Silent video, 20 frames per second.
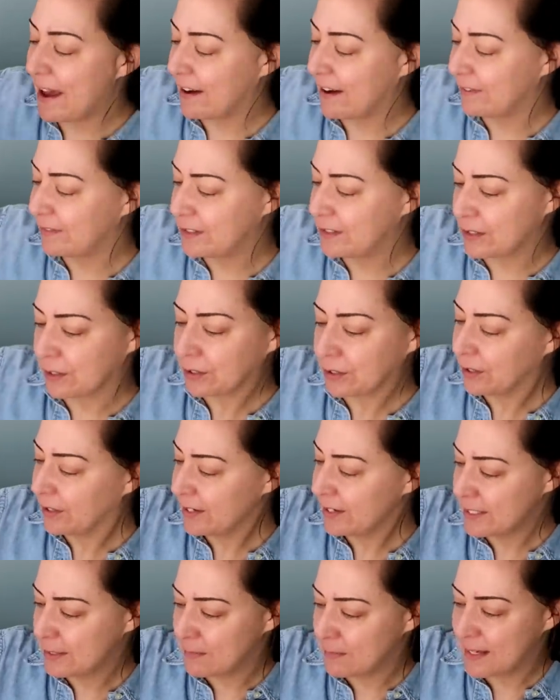after
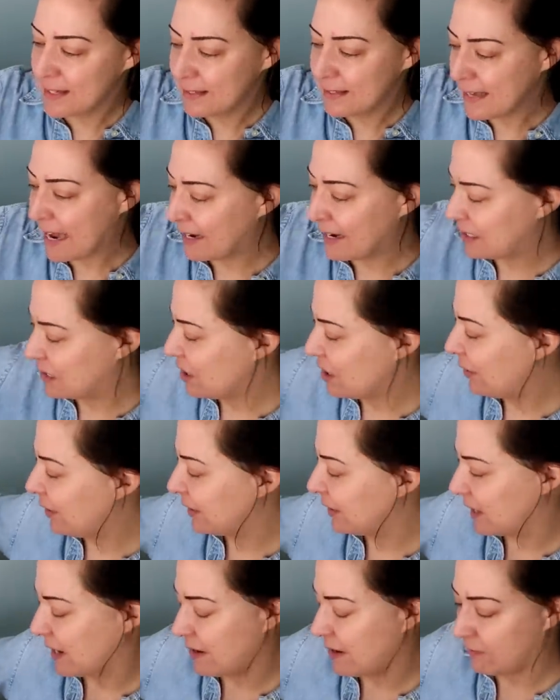Christmas at
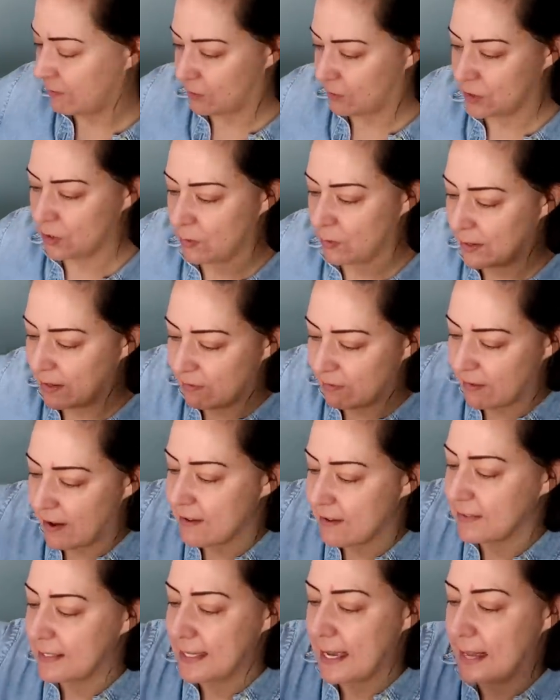Target for
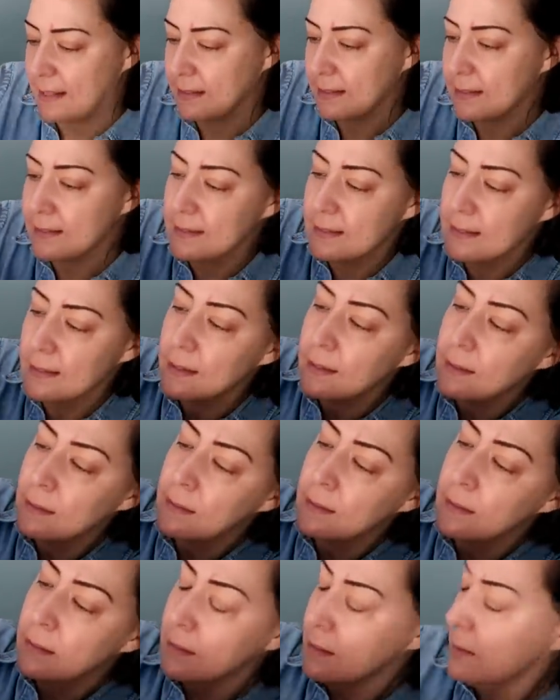twenty-five cents.
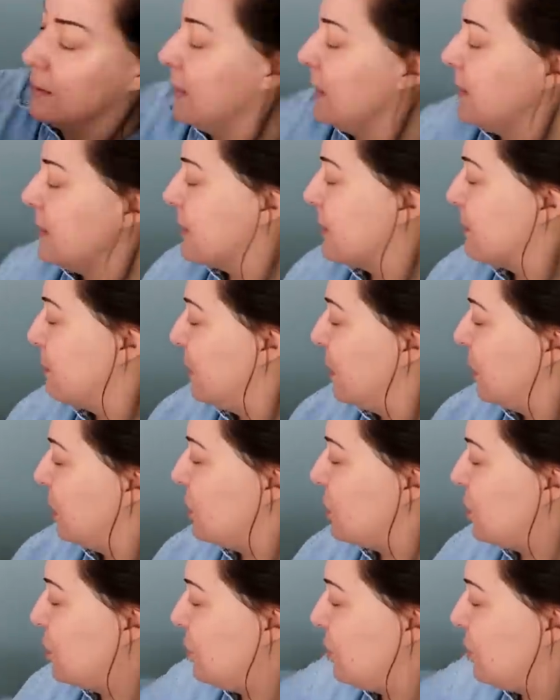That's put the